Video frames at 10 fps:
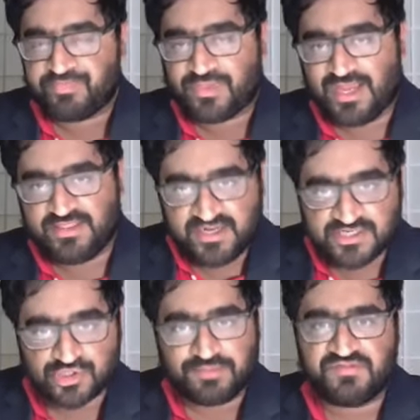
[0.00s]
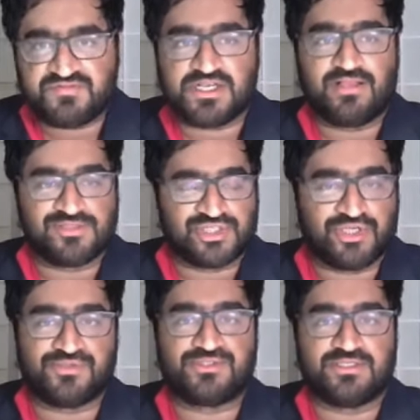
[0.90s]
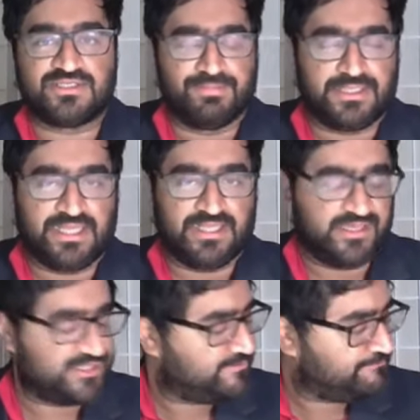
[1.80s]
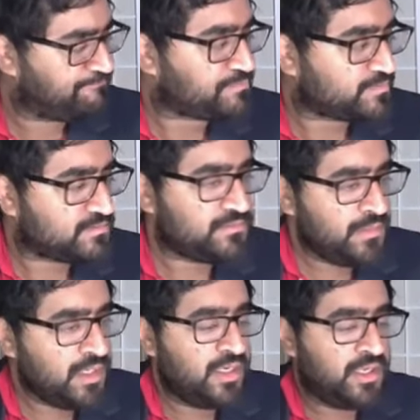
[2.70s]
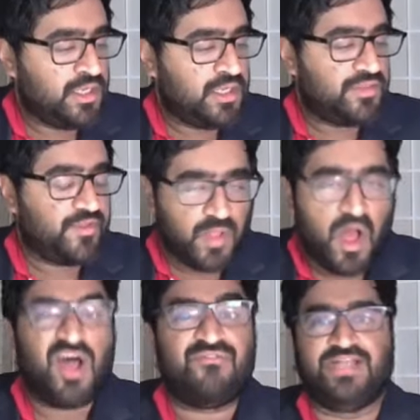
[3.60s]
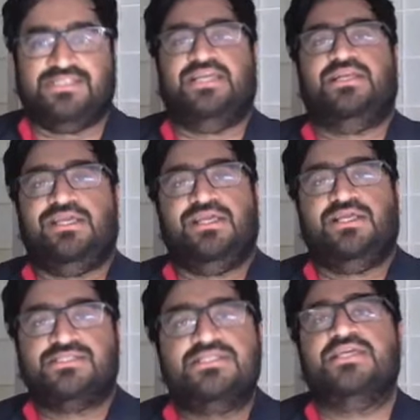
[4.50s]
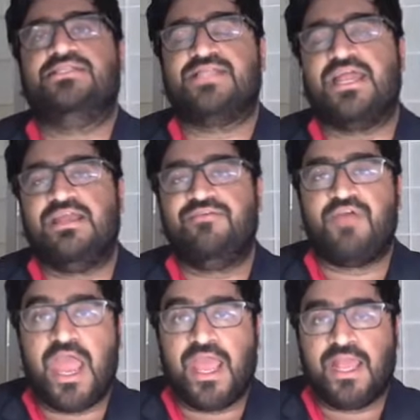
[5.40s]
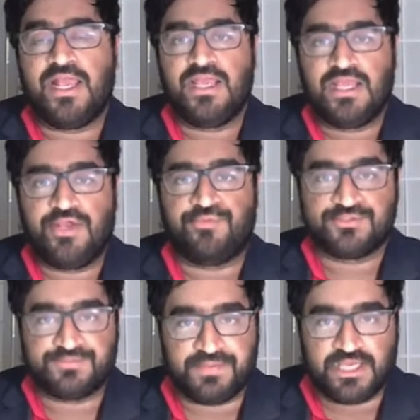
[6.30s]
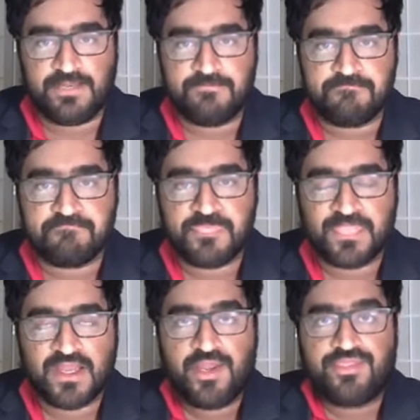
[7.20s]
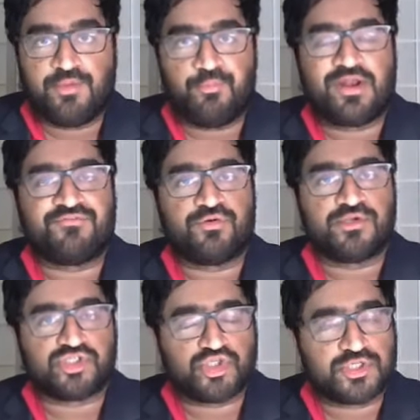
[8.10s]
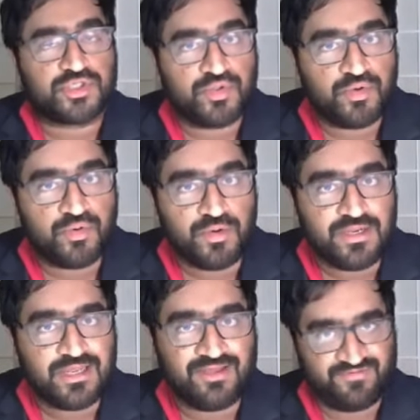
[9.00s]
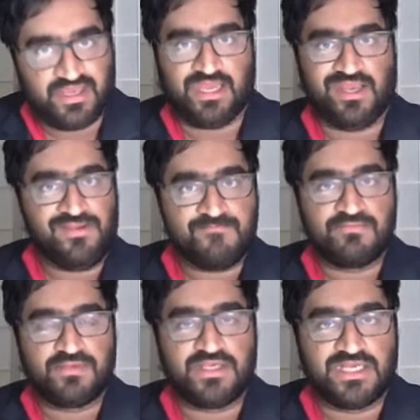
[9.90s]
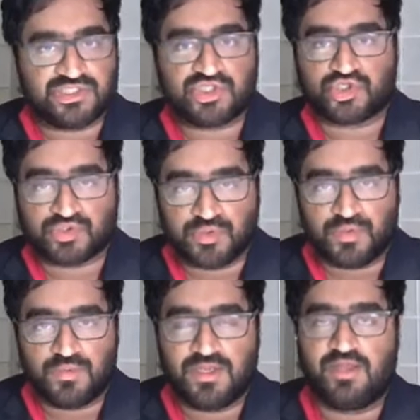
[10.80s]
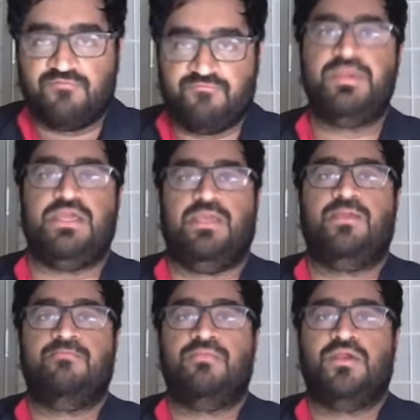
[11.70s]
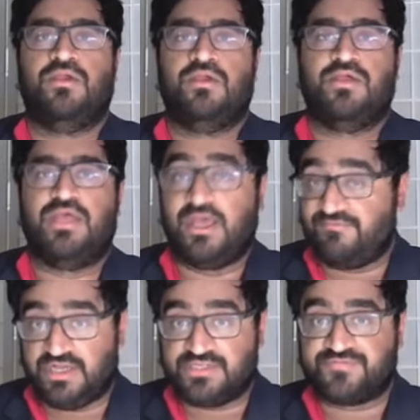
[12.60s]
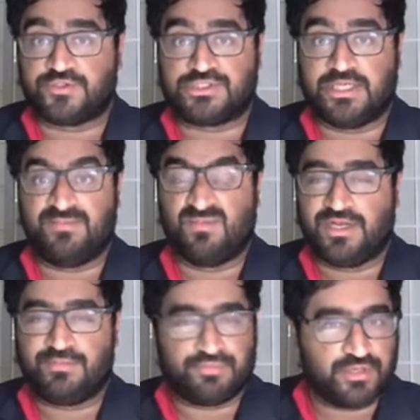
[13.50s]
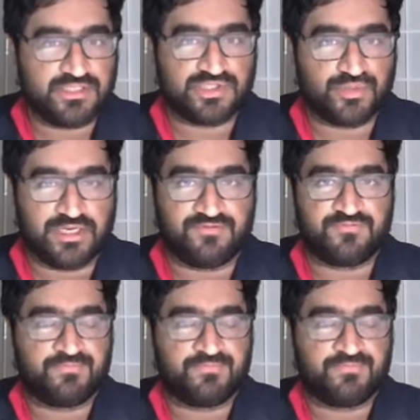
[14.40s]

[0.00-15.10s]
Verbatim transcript: And the descriptive challenge goes something like this. The law of identity states that if A equals B, then whatever is true of A is true of B, and vice versa. Right? Pretty intuitive.